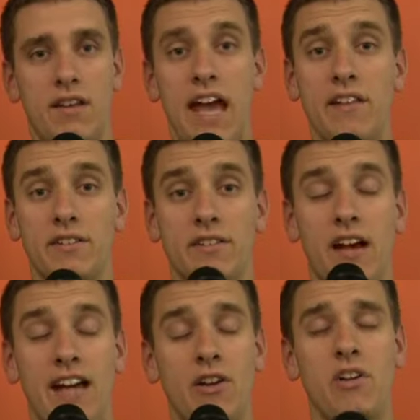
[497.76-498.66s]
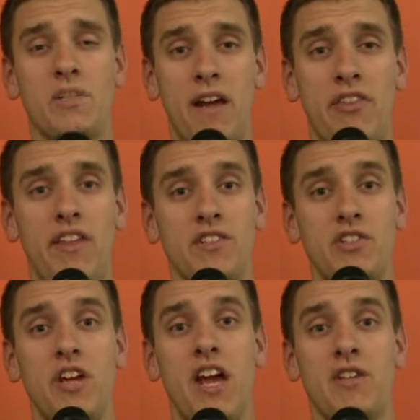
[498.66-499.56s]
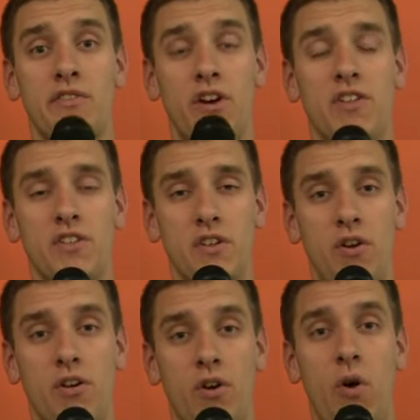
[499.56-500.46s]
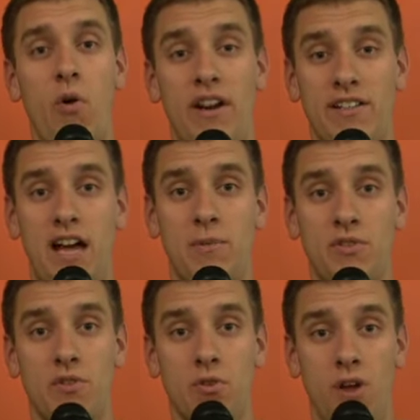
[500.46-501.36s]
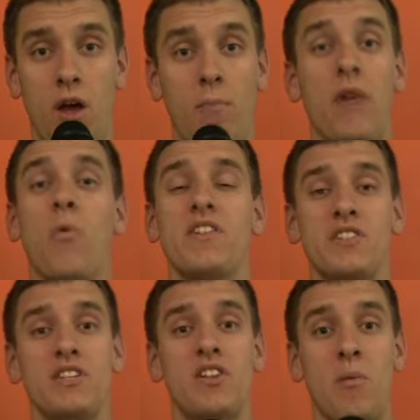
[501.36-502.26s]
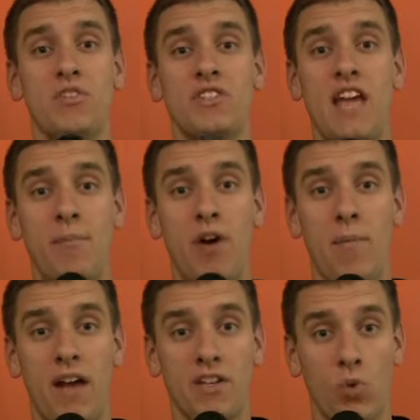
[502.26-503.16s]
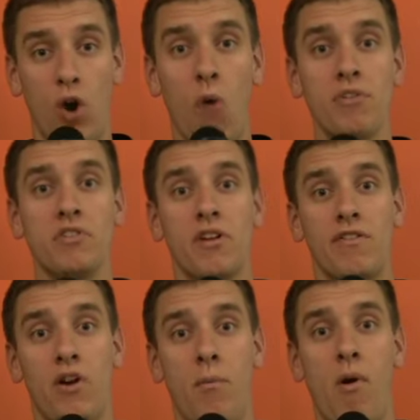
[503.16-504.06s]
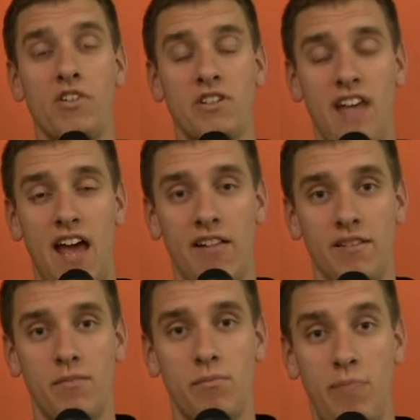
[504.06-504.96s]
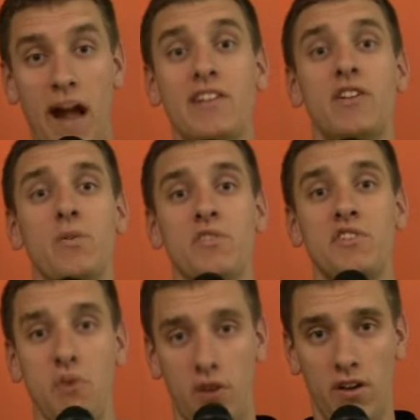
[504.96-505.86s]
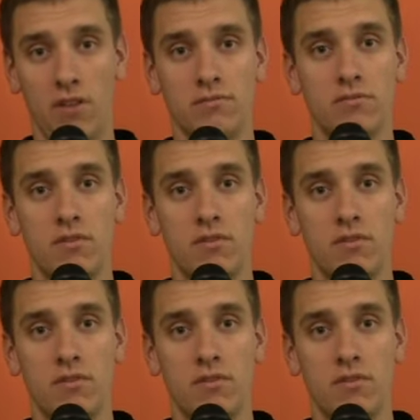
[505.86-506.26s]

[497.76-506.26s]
Caitlin, I don't expect things to change for Hunsaker and Cole anytime soon, but I want to see someone step up as we're always looking for emerging talent. Back to you in the studio.